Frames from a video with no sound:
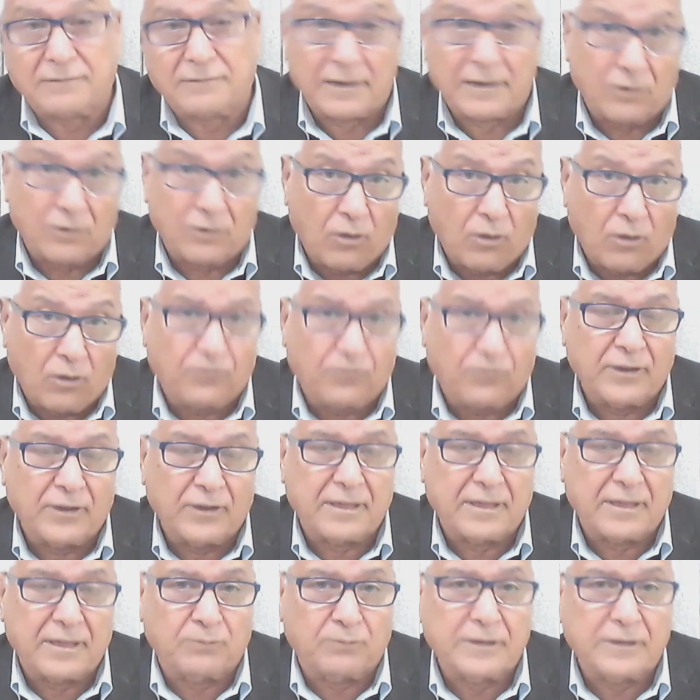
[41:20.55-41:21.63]
hopefully
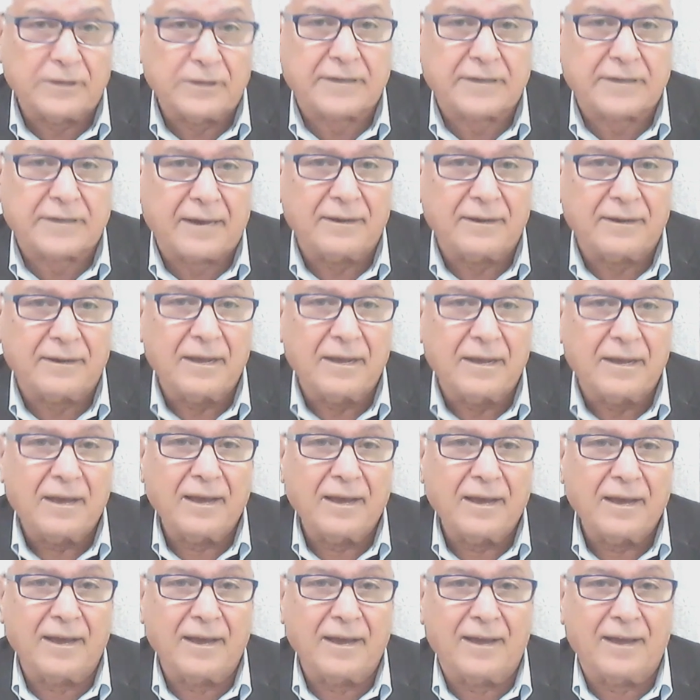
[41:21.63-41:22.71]
the political
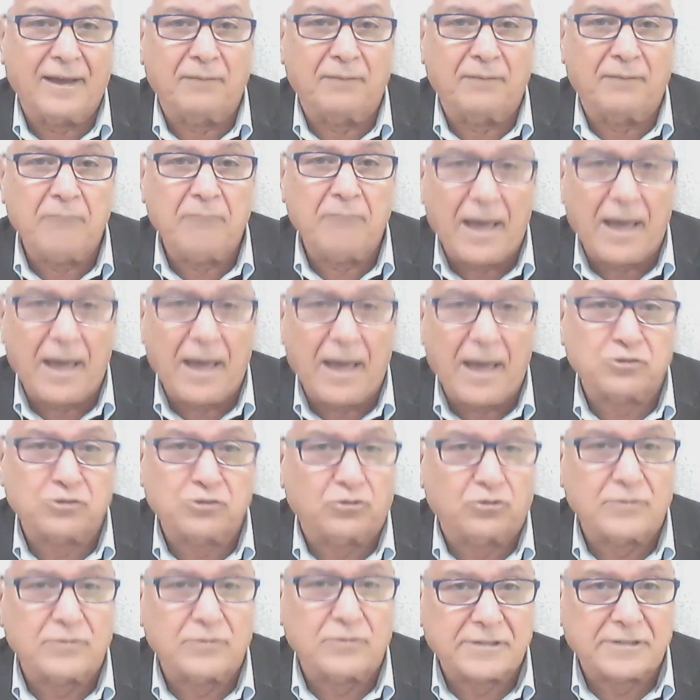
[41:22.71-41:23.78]
map should
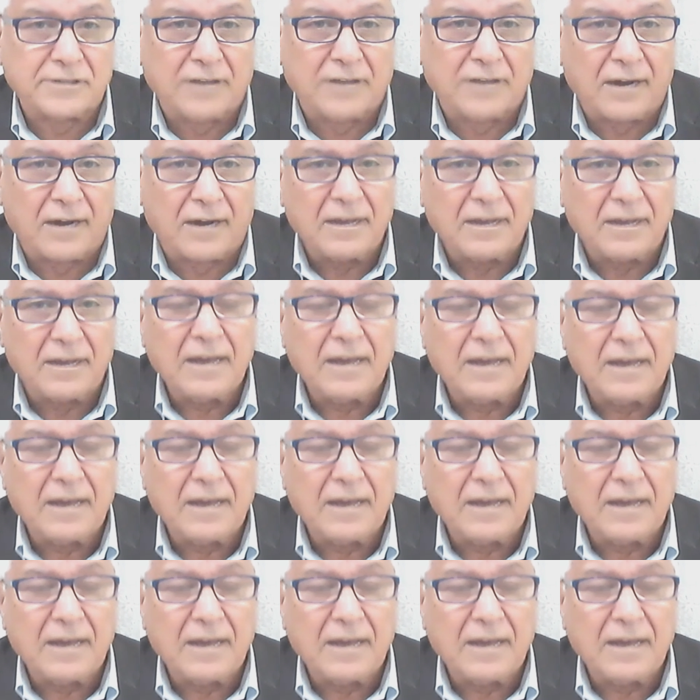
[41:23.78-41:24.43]
consider